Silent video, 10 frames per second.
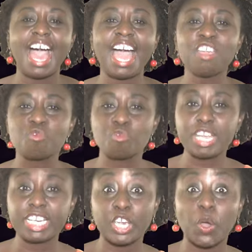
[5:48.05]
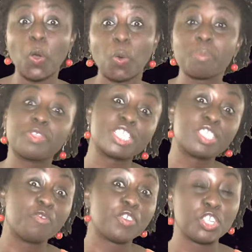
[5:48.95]
I really hope
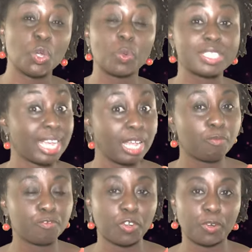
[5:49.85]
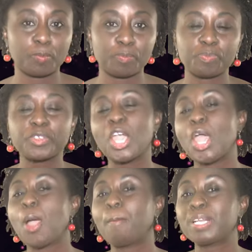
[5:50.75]
this video was helpful.
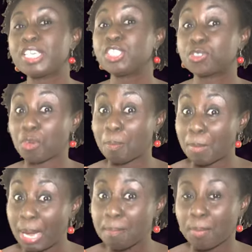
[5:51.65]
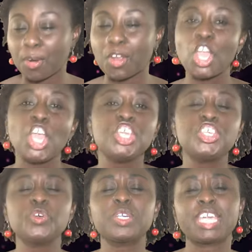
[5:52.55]
Please remember,
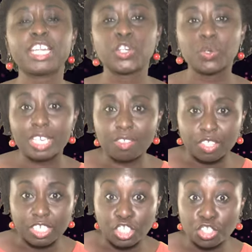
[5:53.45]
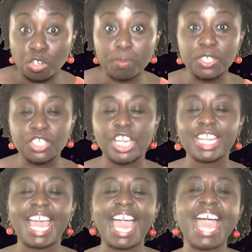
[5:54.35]
you can look in the
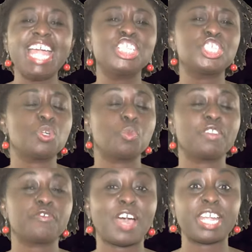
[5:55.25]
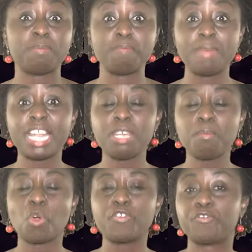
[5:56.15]
description and you will find
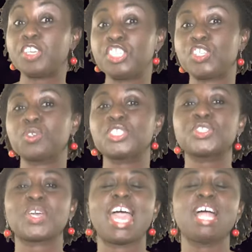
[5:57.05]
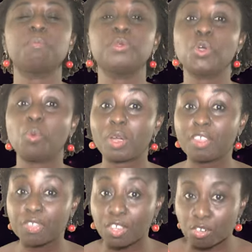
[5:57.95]
many more videos to help you
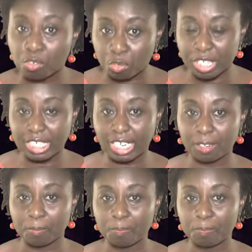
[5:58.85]
with reading.